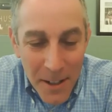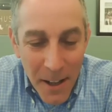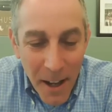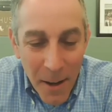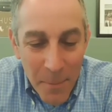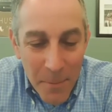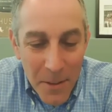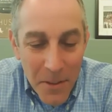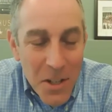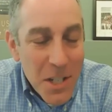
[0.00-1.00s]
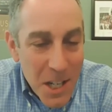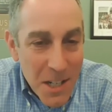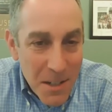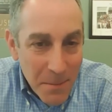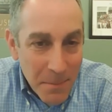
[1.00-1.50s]
um, this
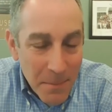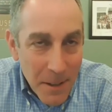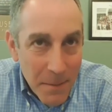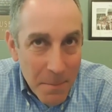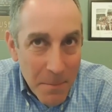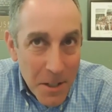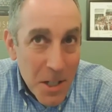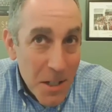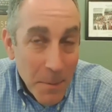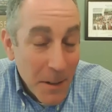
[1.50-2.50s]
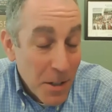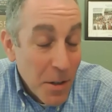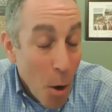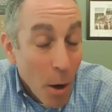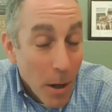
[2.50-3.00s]
system, and this is something that's
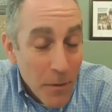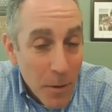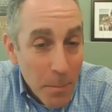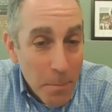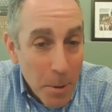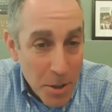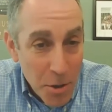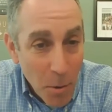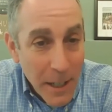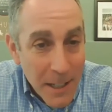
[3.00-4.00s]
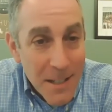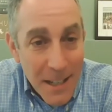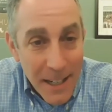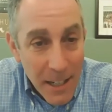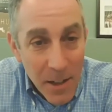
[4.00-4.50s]
hard for Bostonians to
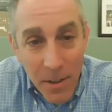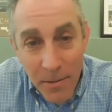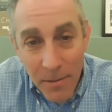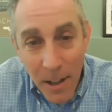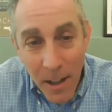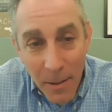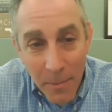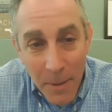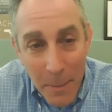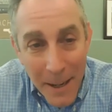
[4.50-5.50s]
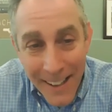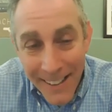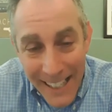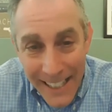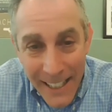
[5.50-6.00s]
hear. Um, they may not
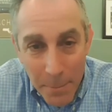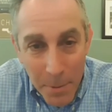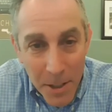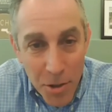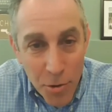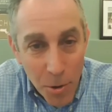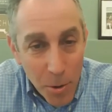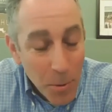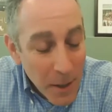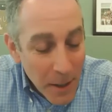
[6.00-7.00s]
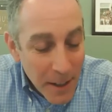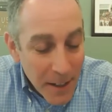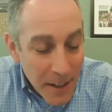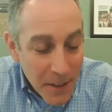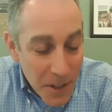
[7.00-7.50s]
like it, but it's true.
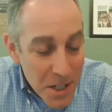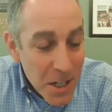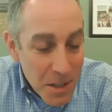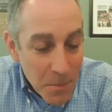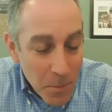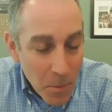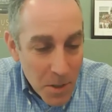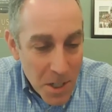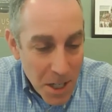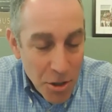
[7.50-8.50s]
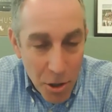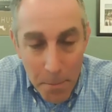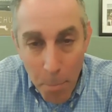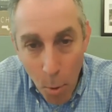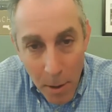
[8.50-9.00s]
This system was essentially
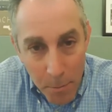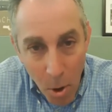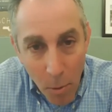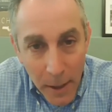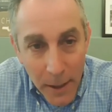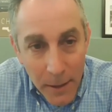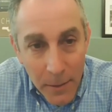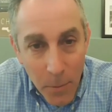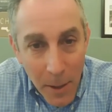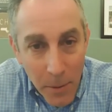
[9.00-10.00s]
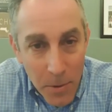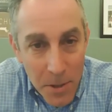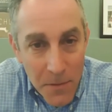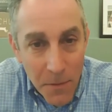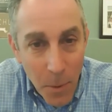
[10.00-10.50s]
born broken when it
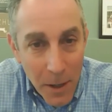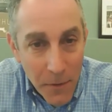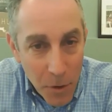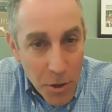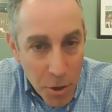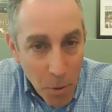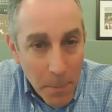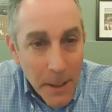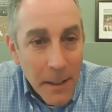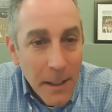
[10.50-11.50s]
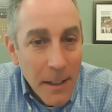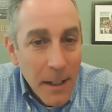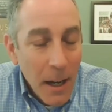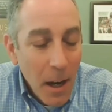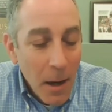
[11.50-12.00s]
was when it first opened.
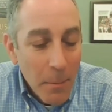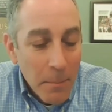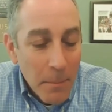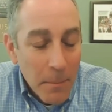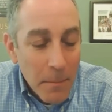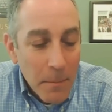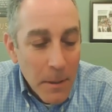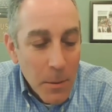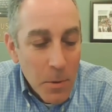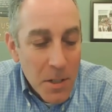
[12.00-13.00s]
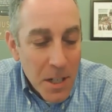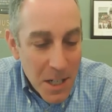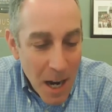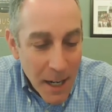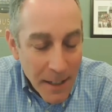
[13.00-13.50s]
Um, it was
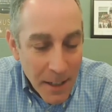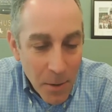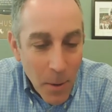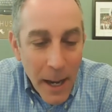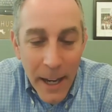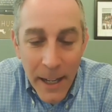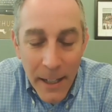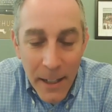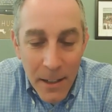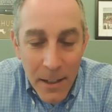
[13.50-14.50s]
designed in a way